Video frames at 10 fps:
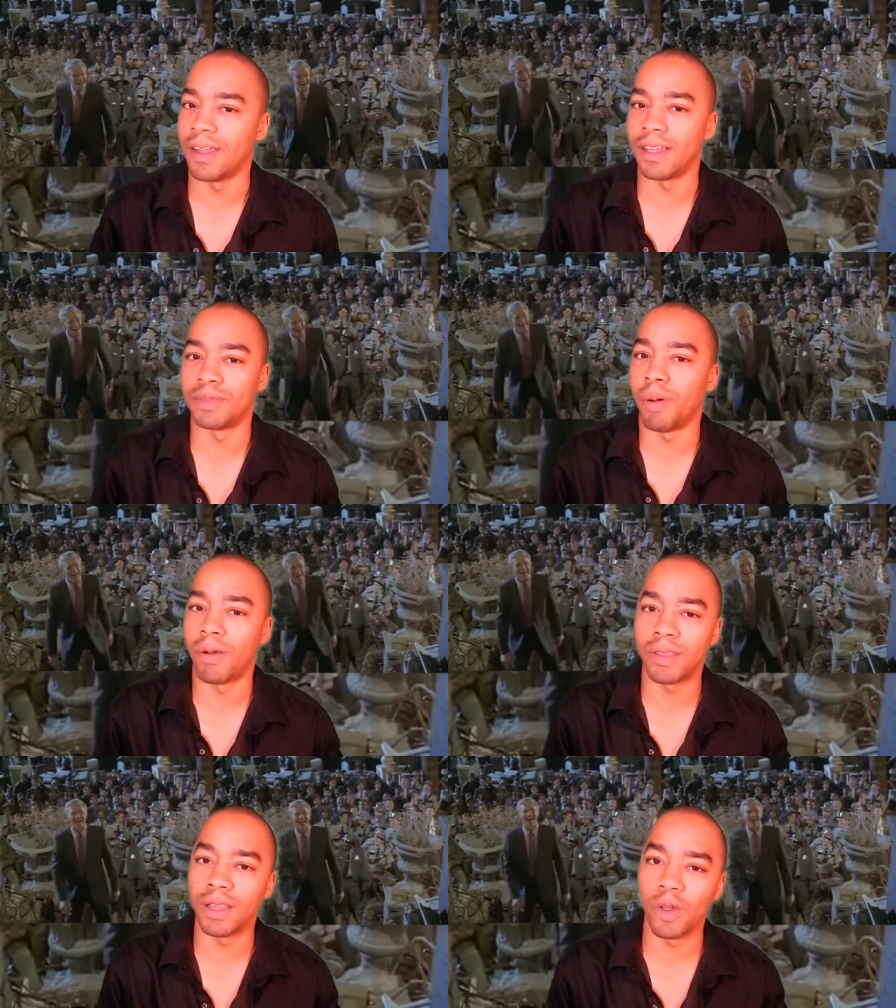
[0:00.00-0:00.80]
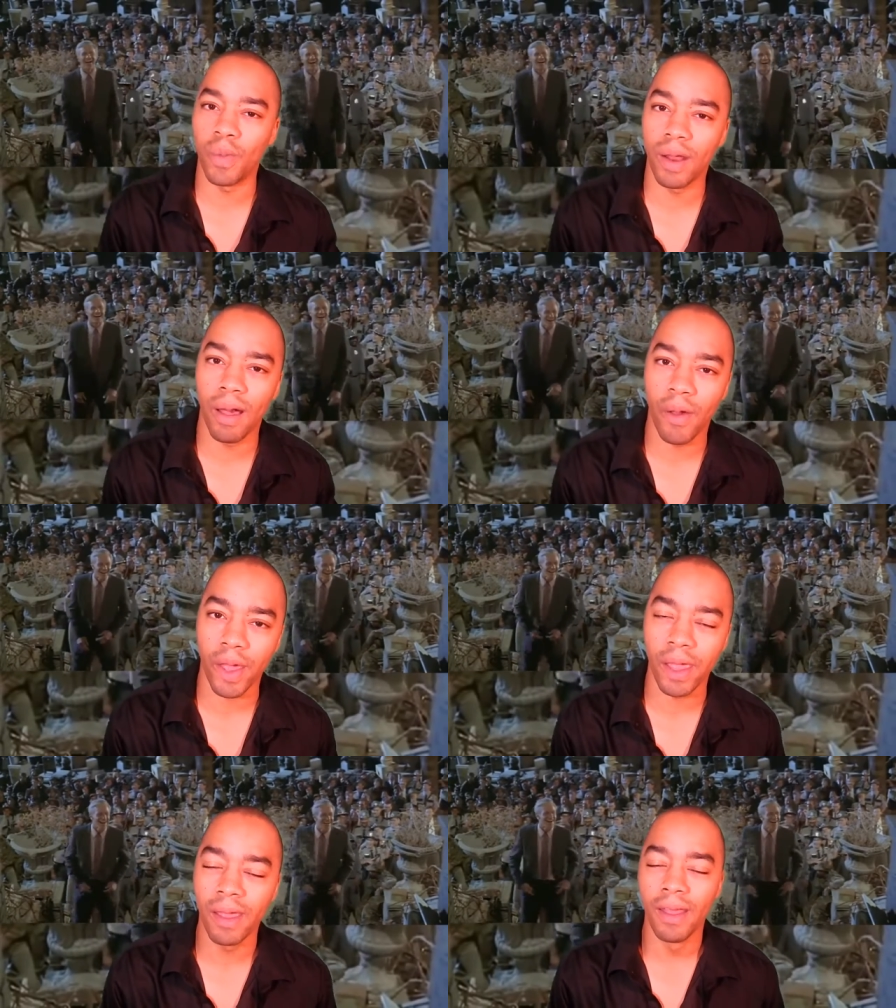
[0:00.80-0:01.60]
and he's part of the
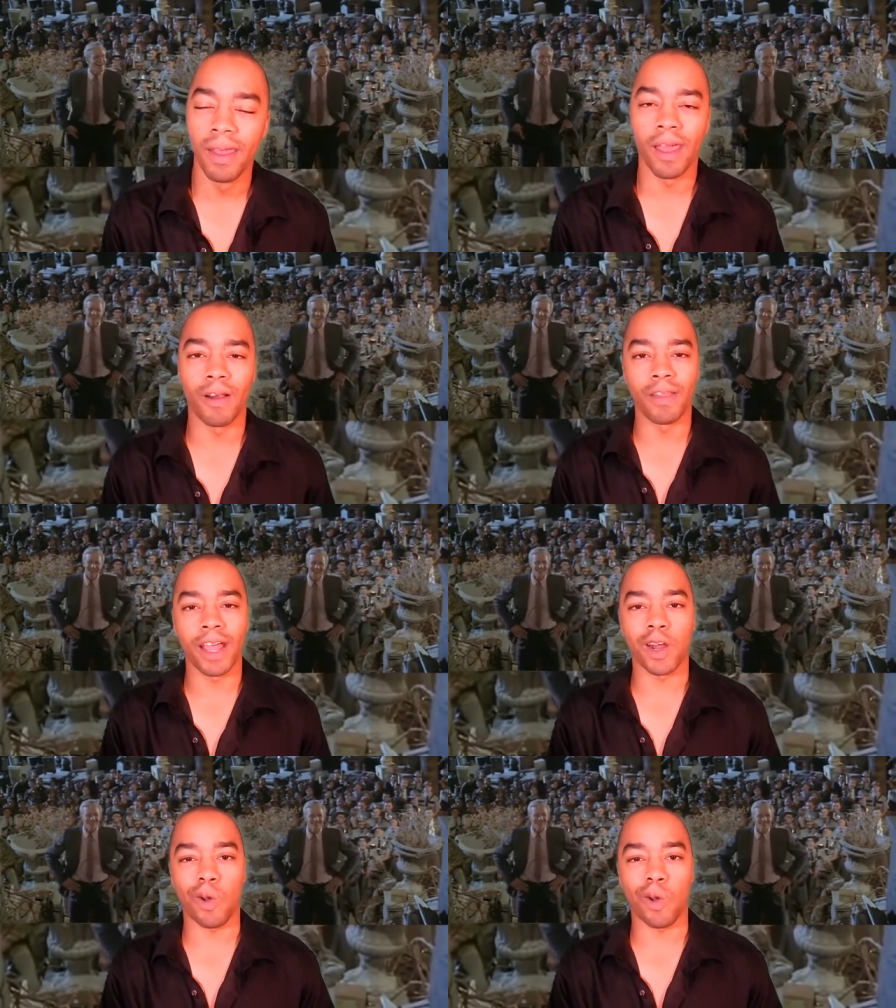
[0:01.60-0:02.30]
Illuminati and all that